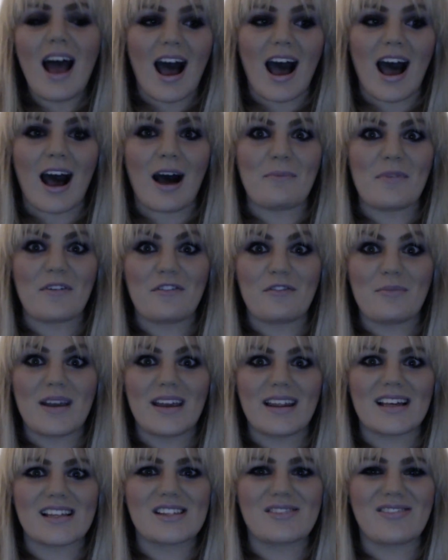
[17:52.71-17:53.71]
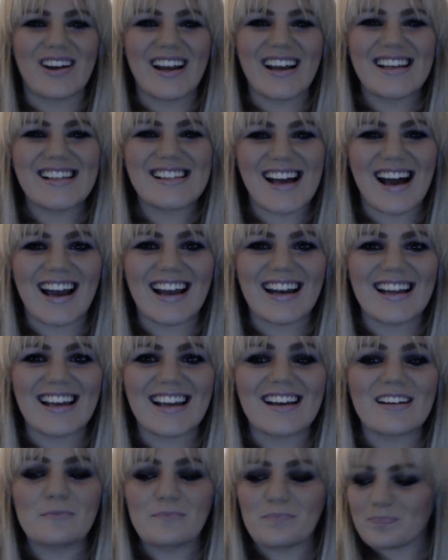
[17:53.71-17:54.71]
but for me that's very
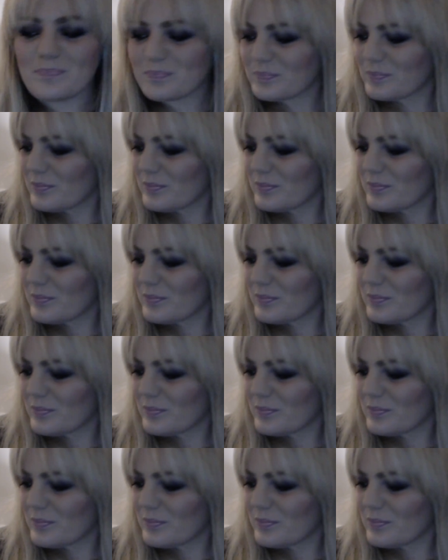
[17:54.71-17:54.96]
exciting.